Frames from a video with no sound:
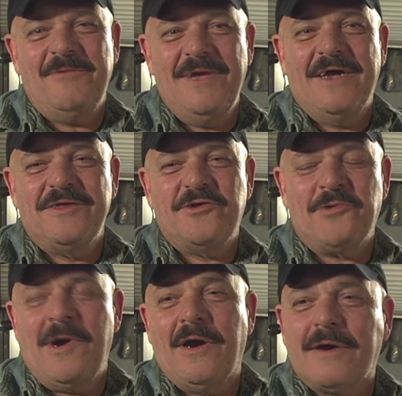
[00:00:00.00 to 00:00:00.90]
We got
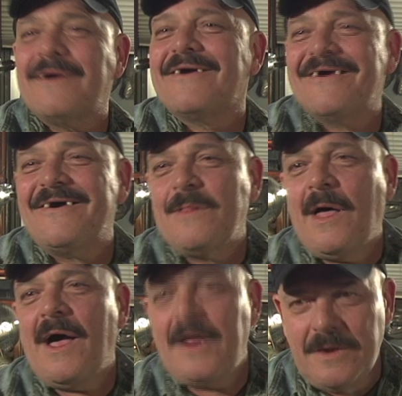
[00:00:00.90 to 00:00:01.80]
drunk a
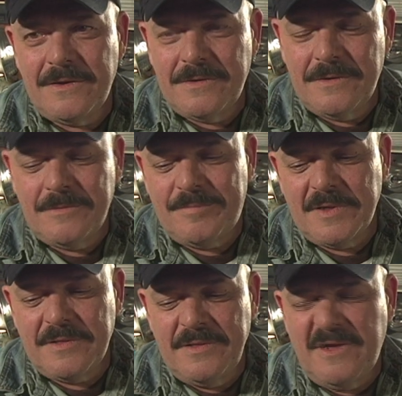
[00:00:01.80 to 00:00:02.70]
lot.
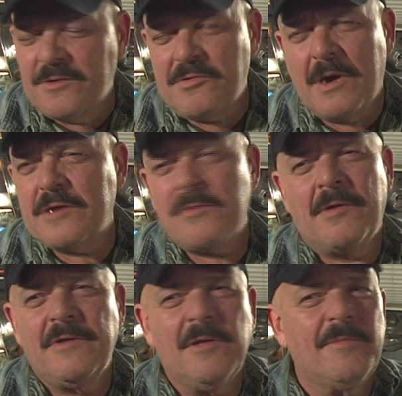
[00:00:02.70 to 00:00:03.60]
But, you know, drugs
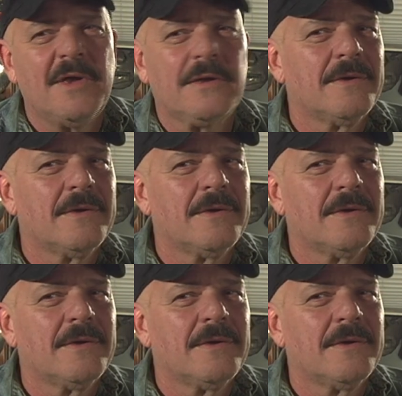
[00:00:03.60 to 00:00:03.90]
weren't real big.